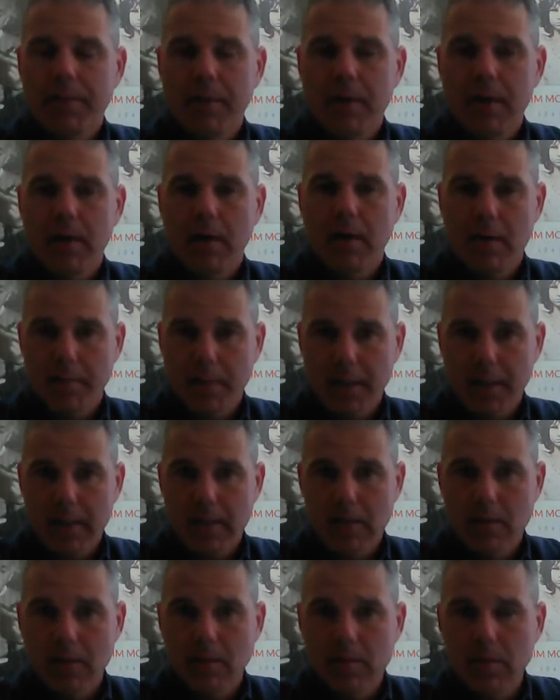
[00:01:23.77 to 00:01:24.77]
The
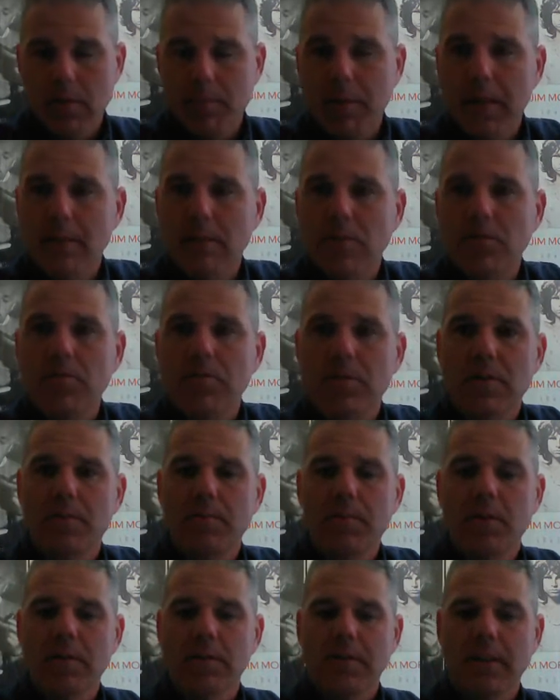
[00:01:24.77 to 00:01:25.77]
body's learned response to a
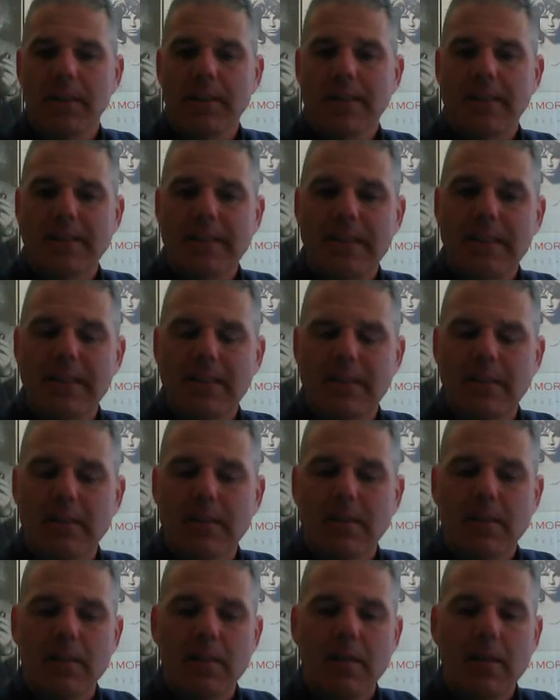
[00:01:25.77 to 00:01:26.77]
stimulus
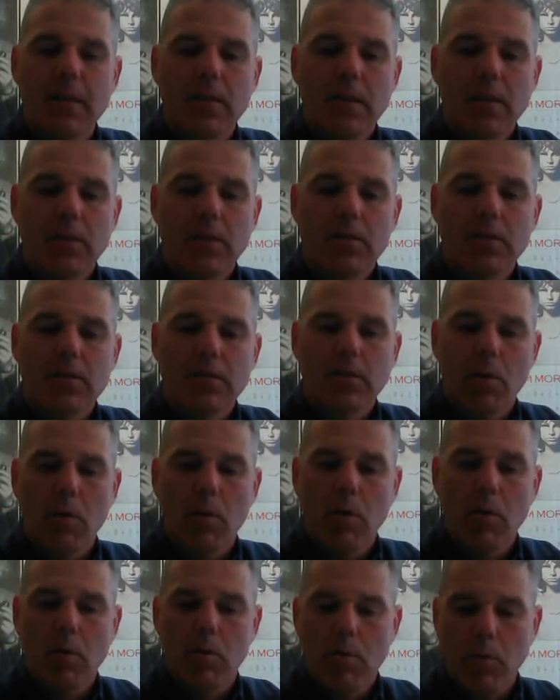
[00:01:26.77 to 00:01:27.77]
kinesthesis.
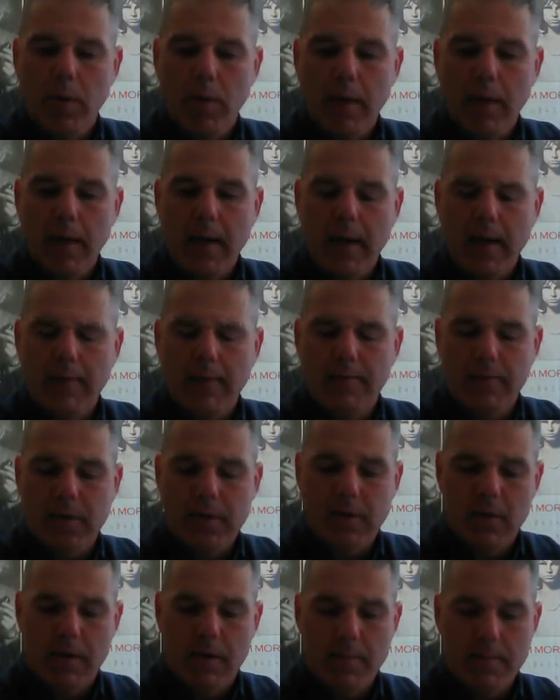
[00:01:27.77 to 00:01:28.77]
So we have
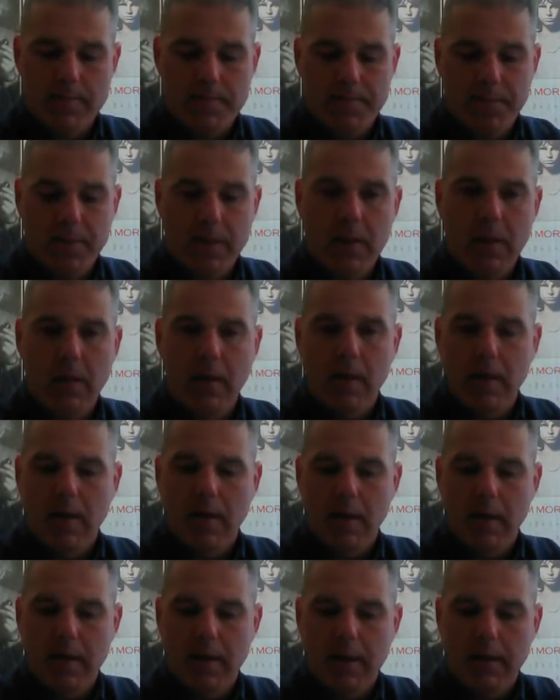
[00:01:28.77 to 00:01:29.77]
some
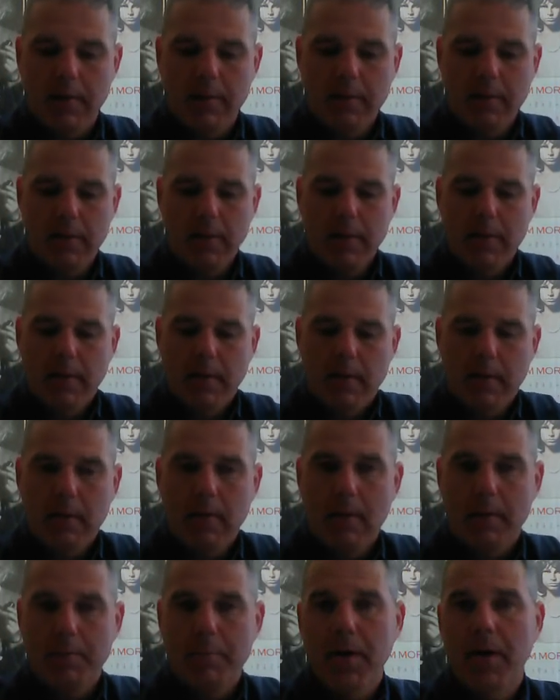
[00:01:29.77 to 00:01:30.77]

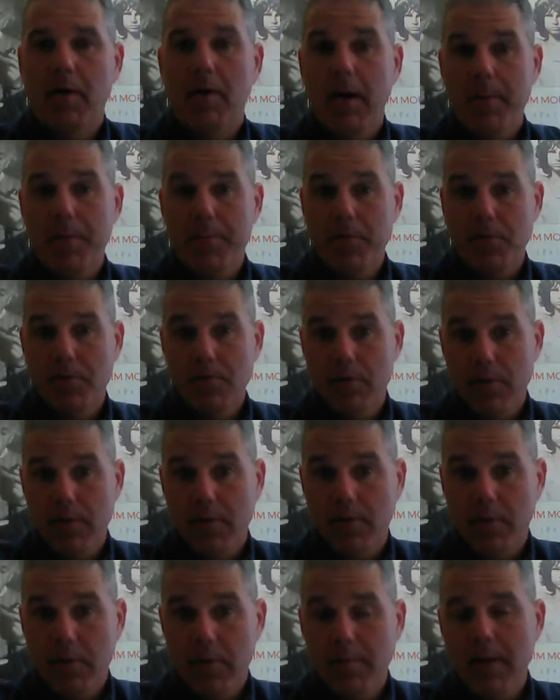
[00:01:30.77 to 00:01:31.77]
a better opportunity
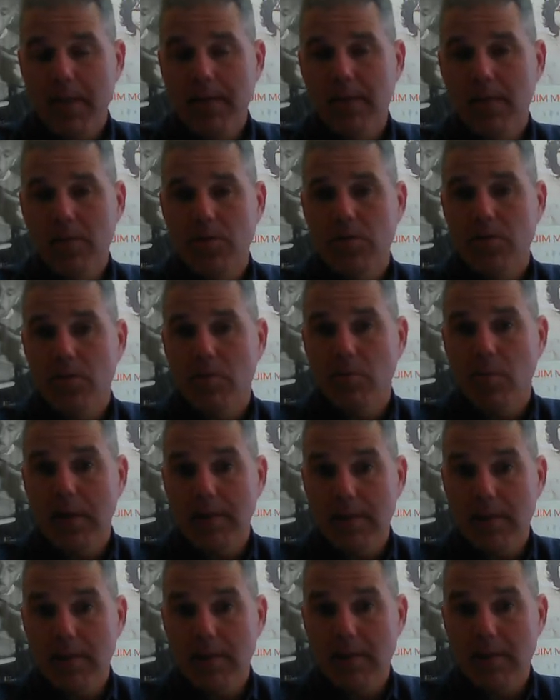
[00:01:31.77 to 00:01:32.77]
for the message to
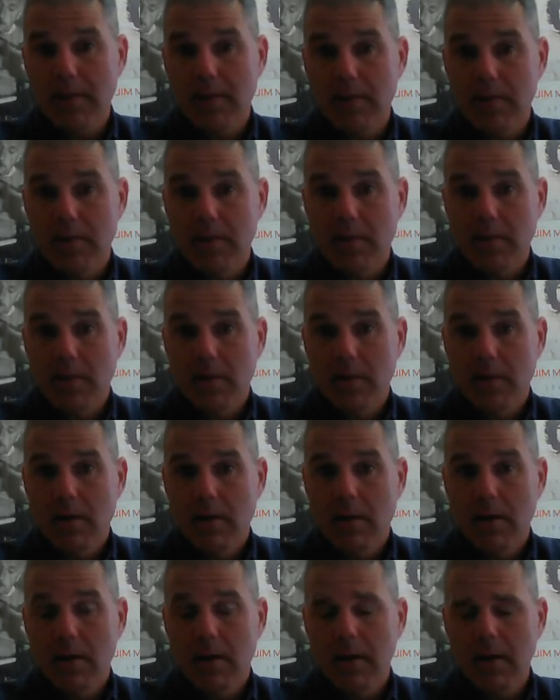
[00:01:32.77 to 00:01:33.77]
resonate
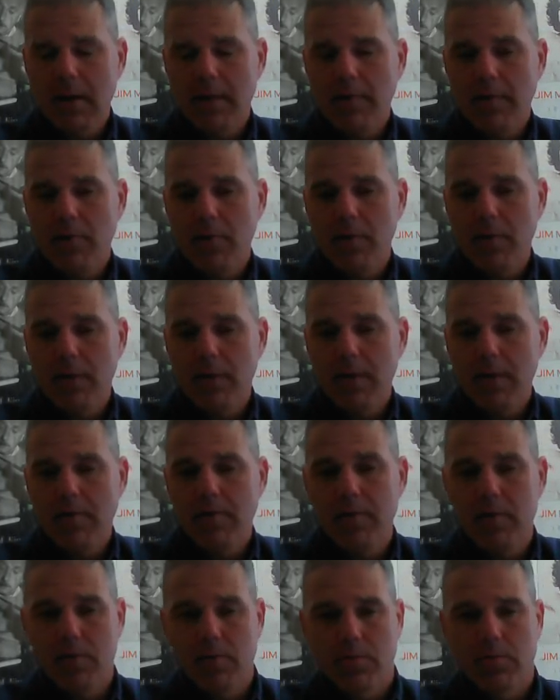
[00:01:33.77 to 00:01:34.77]
and for the
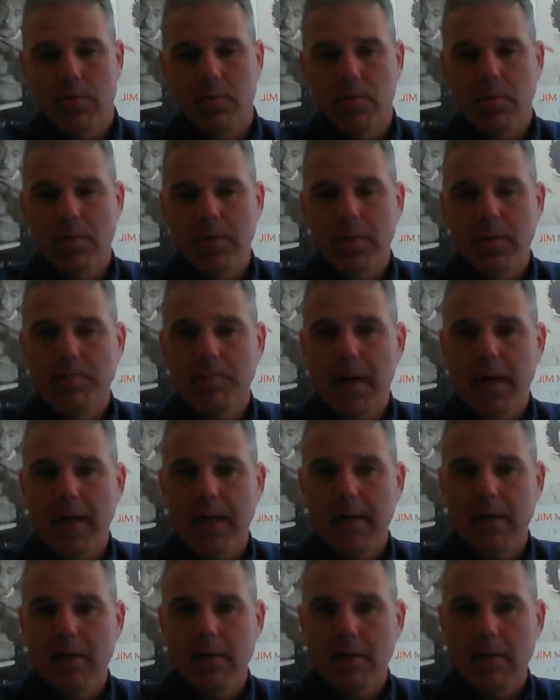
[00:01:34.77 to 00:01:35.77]
individuals to
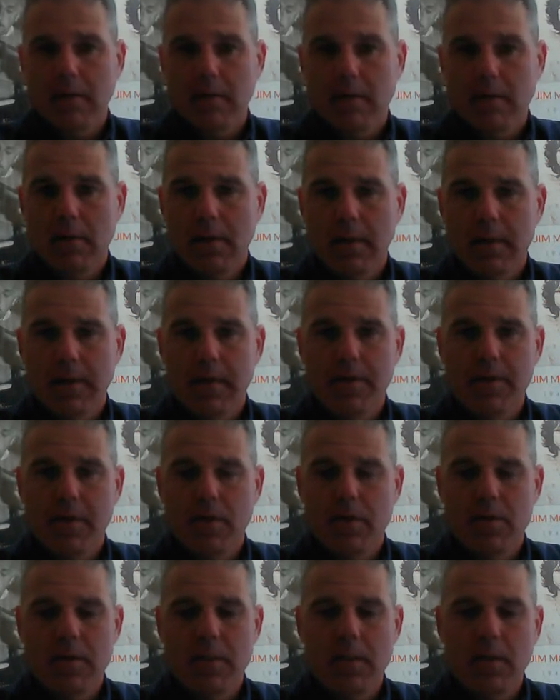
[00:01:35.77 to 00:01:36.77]
respond in
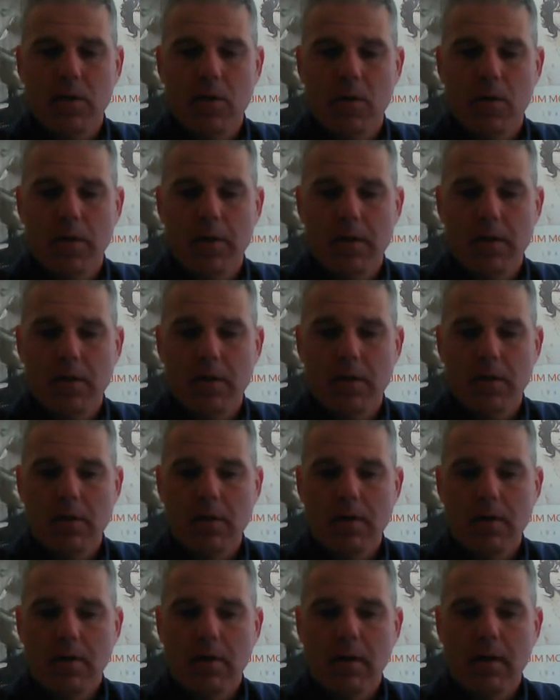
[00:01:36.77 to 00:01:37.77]
their decoding
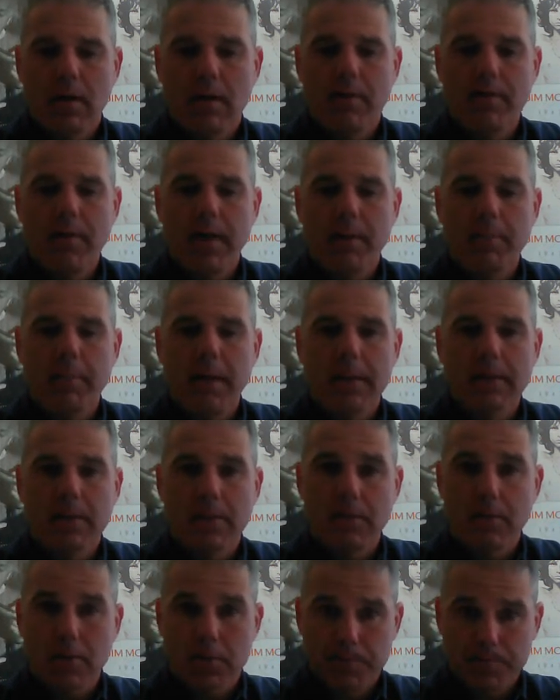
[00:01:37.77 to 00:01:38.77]
of that
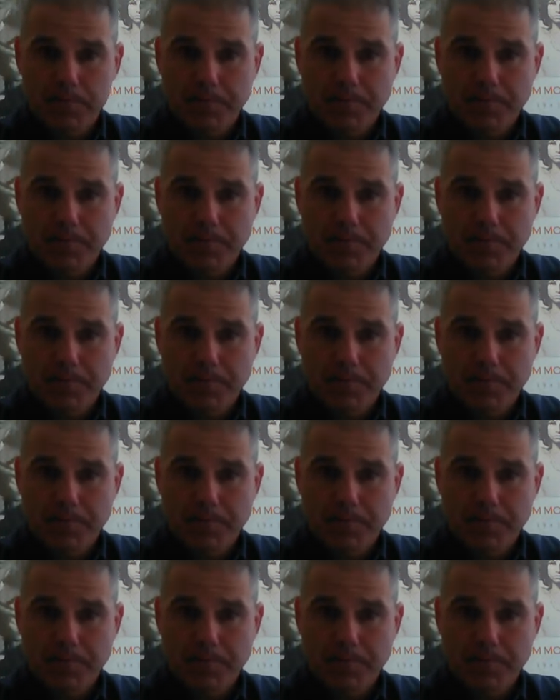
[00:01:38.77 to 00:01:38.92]
message.